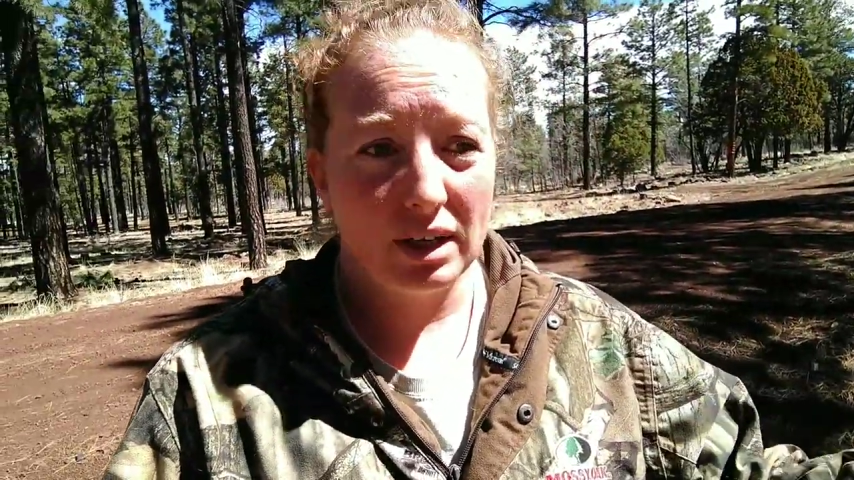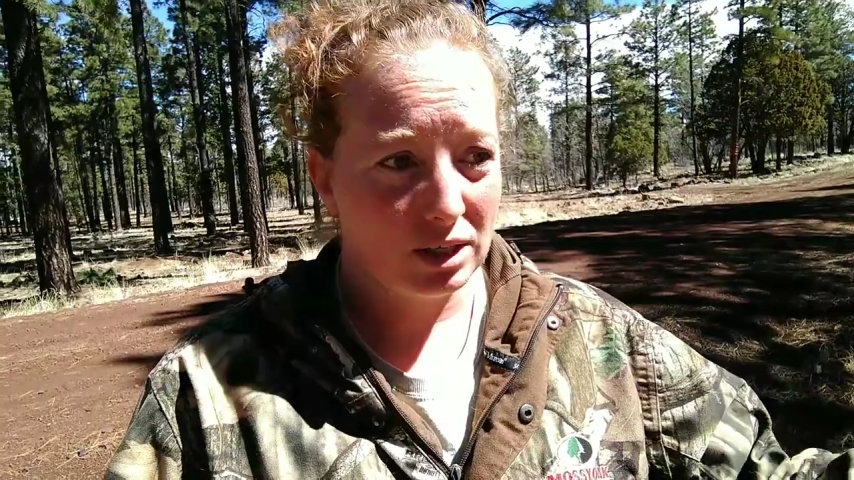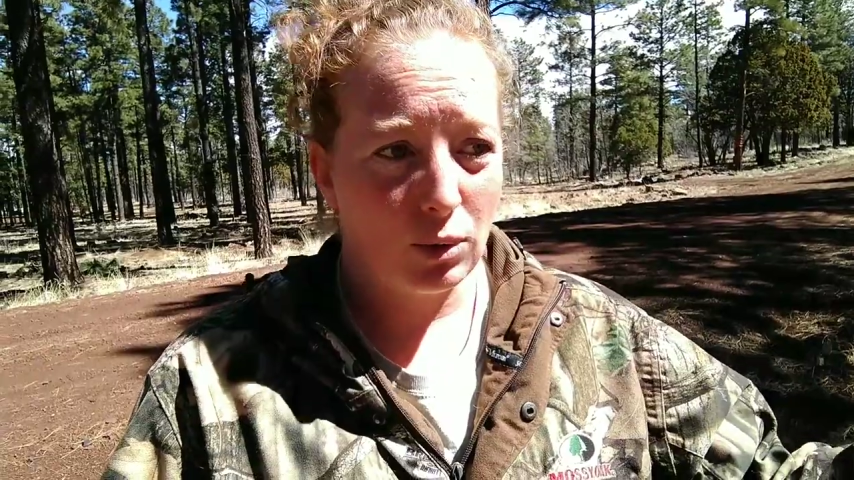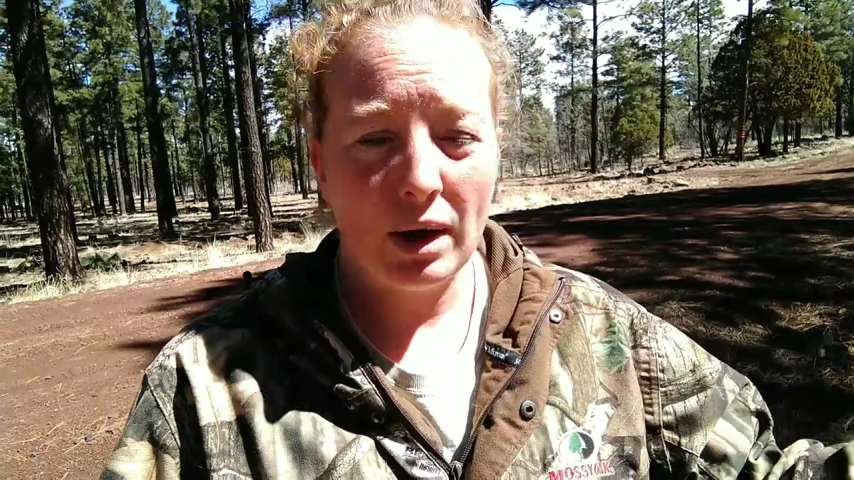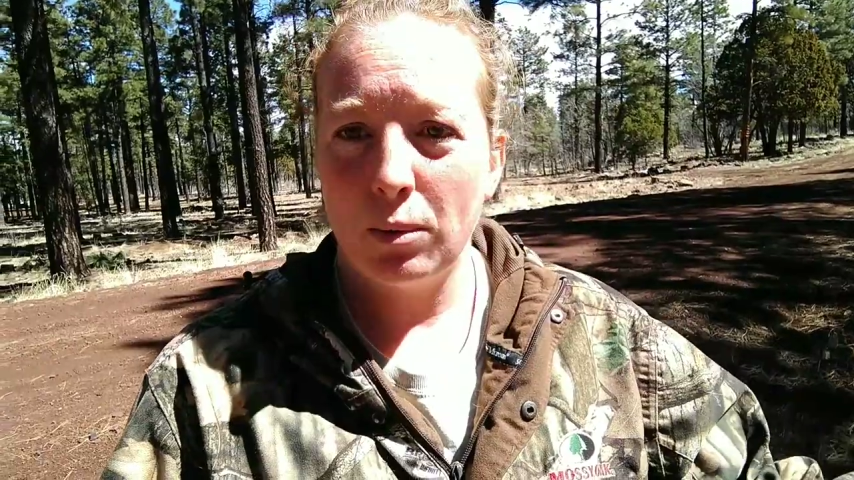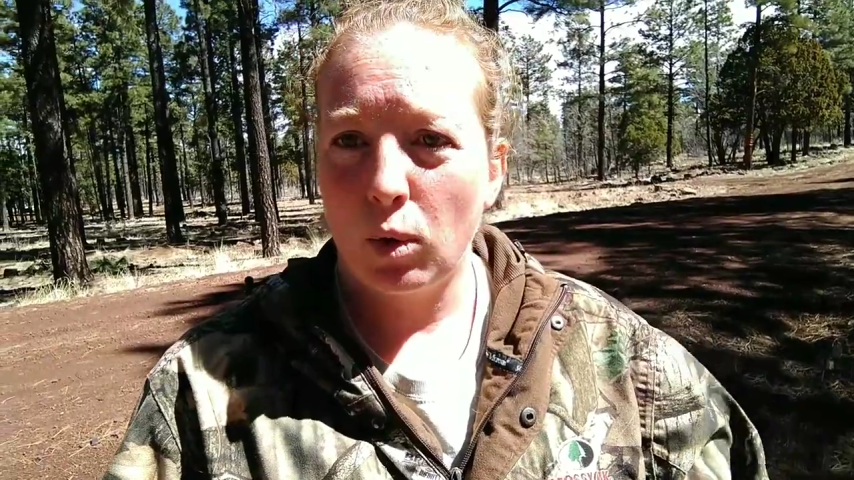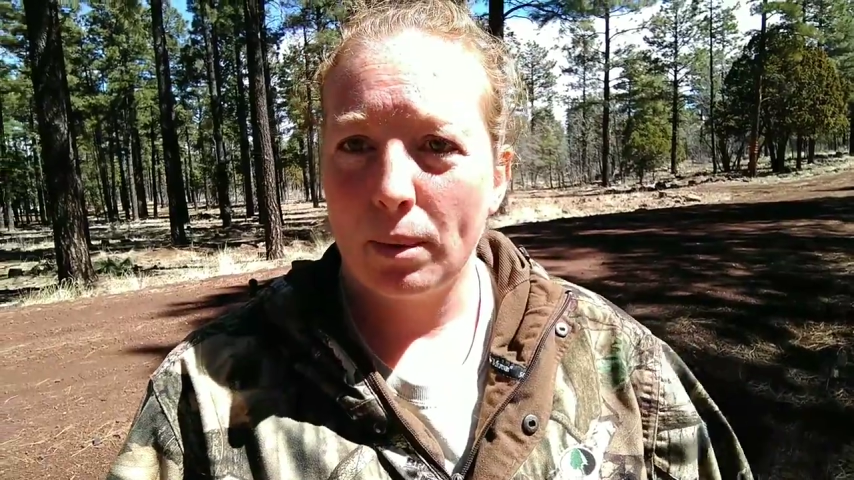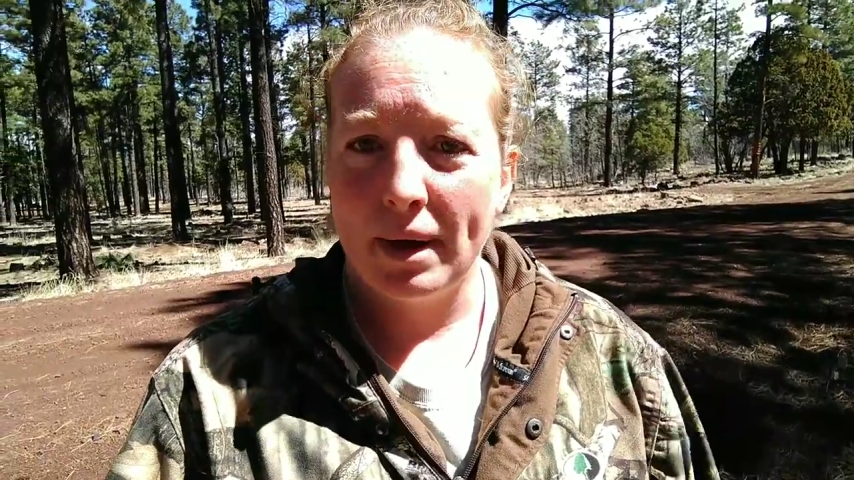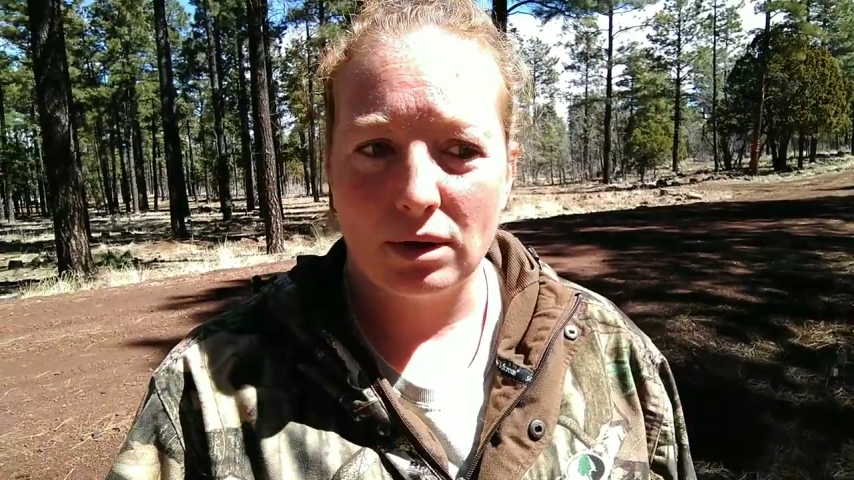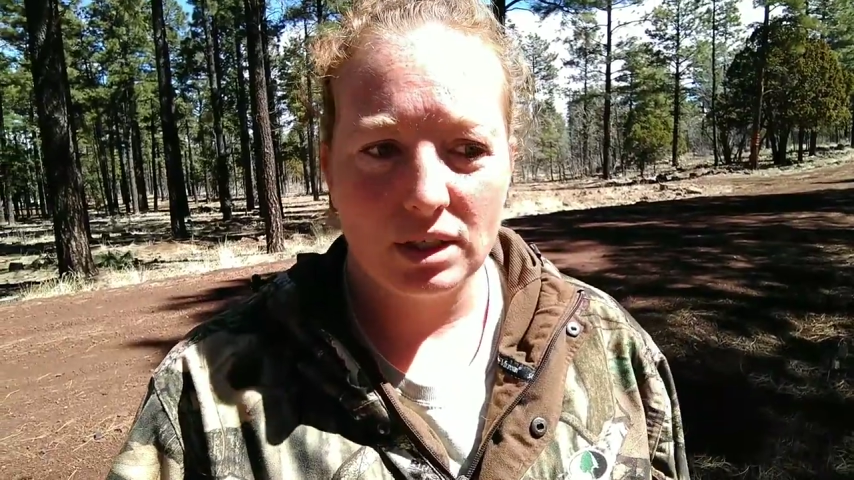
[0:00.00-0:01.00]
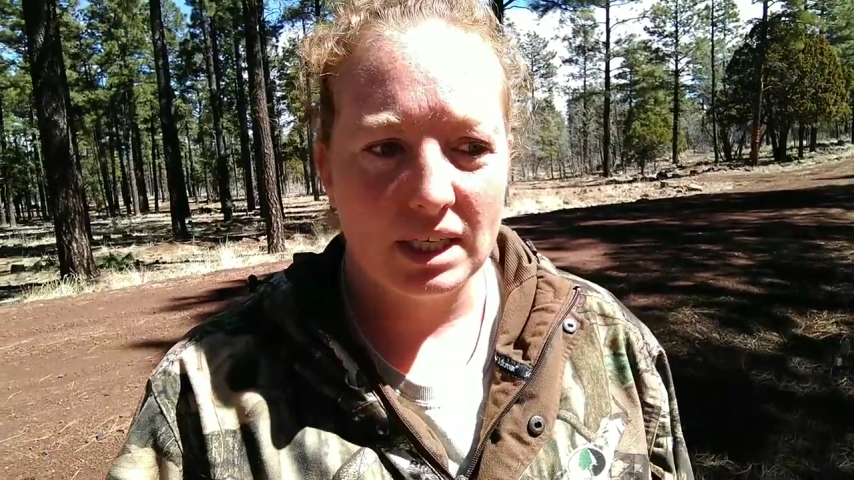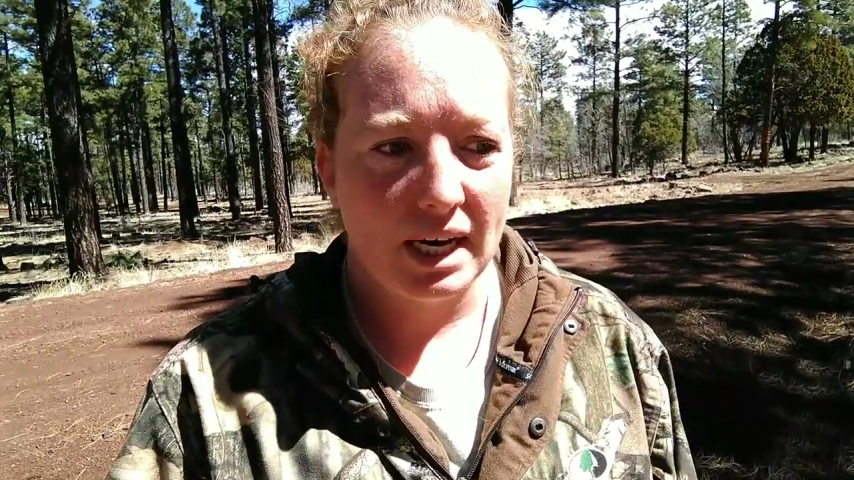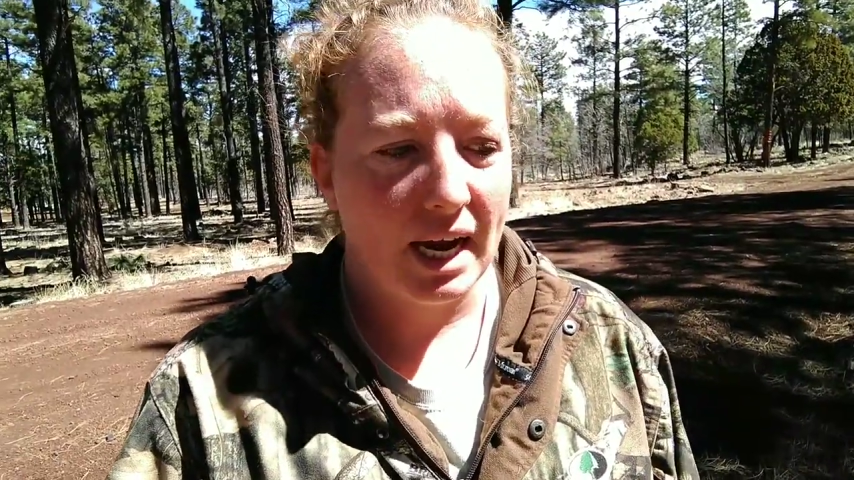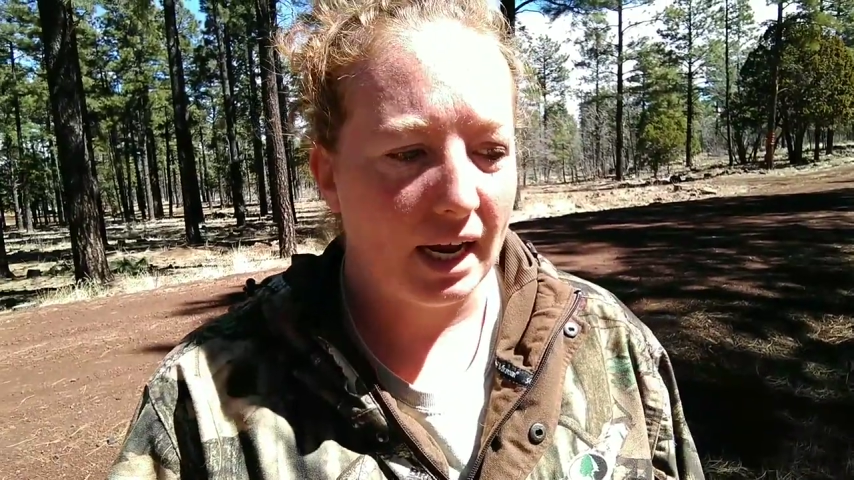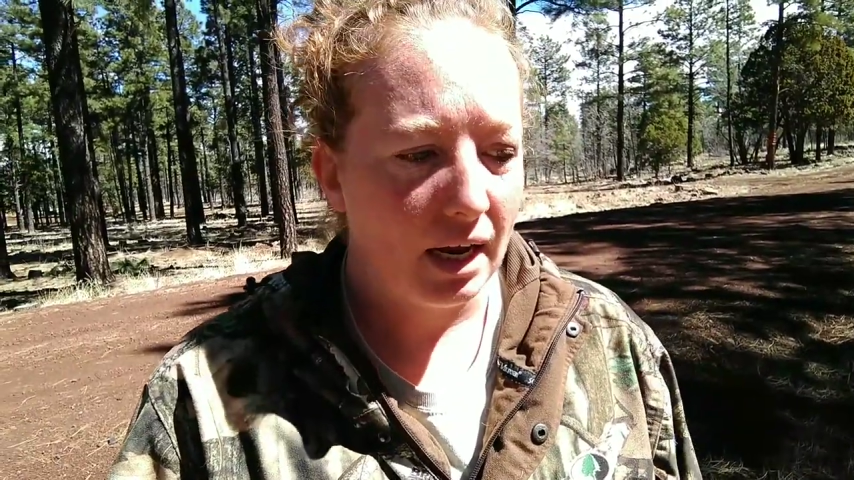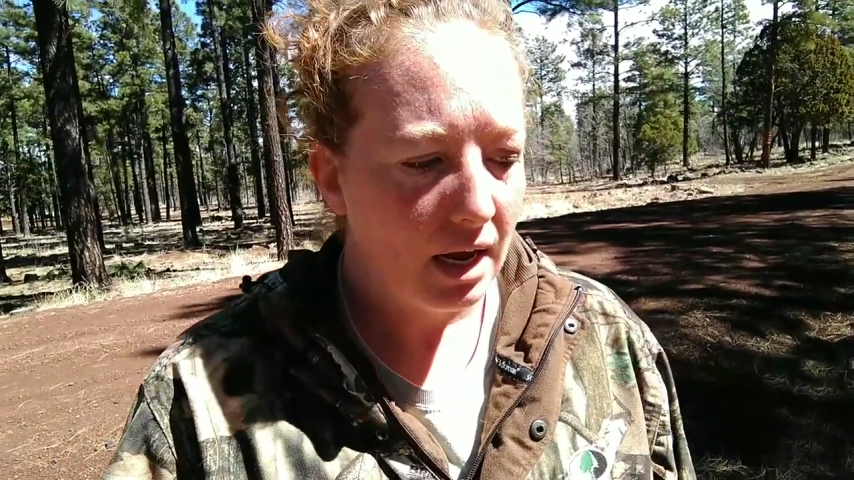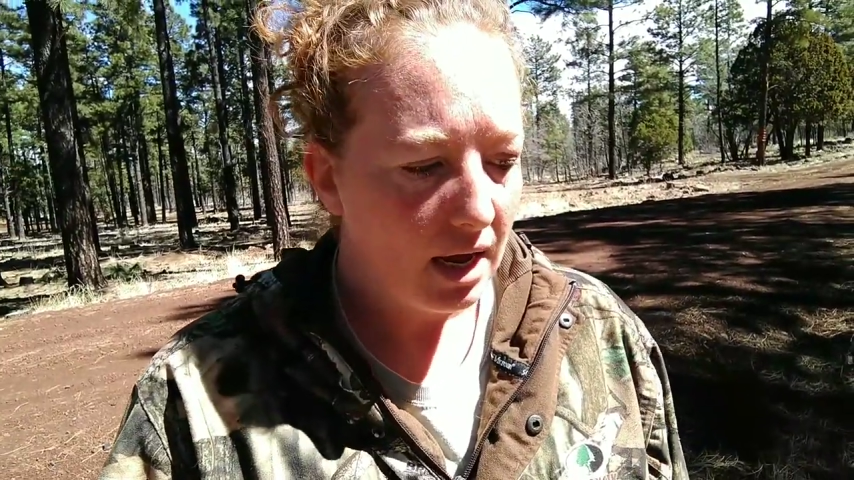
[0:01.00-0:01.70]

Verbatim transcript: It's quite warm out today.